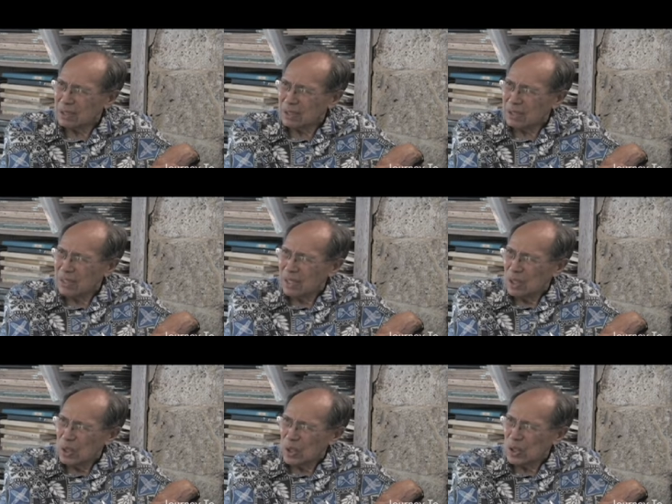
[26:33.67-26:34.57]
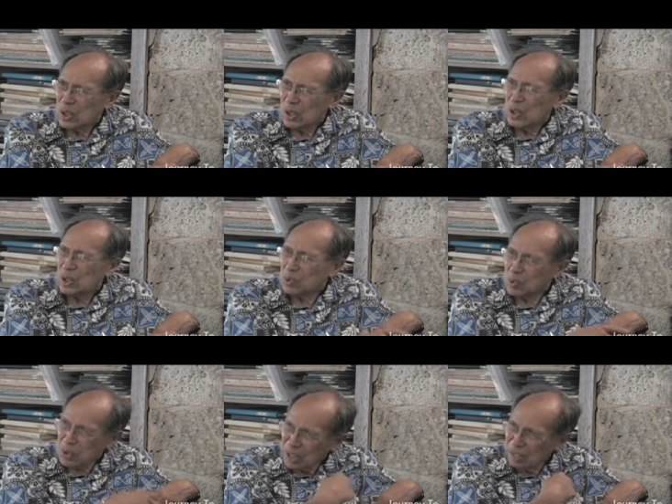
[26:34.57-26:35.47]
Yeah. Right? So
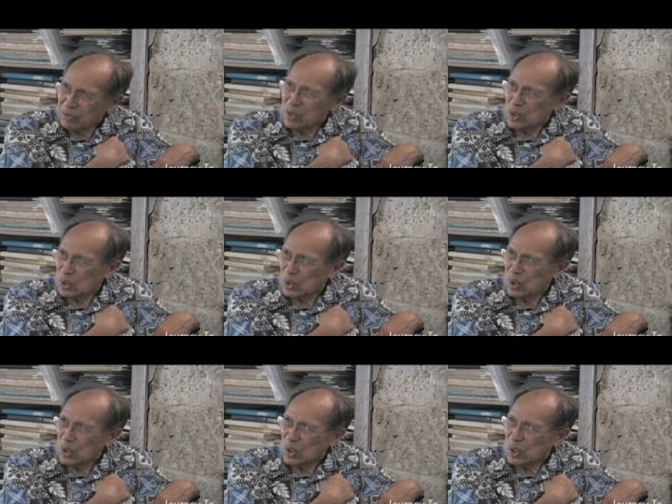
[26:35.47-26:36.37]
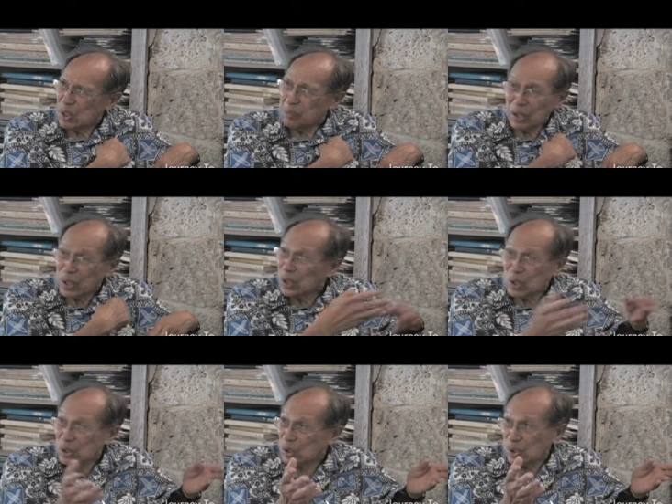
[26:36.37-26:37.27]
we have to do it. America
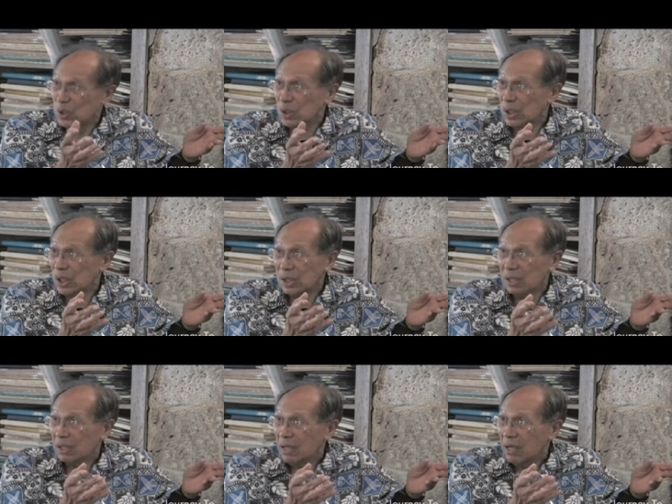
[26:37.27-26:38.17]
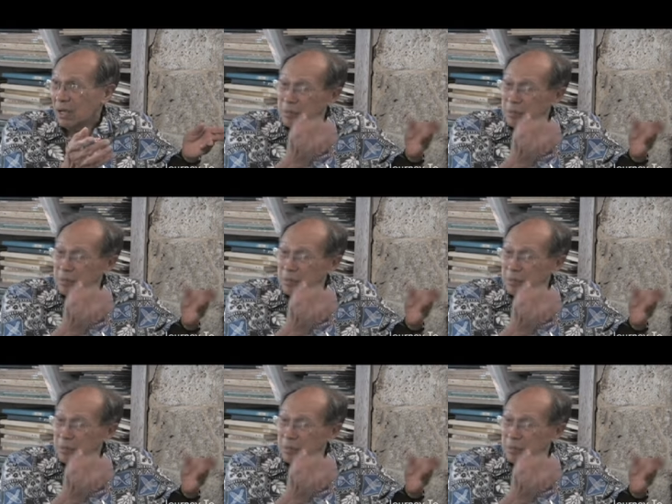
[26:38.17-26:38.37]
isn't doing it. Yeah.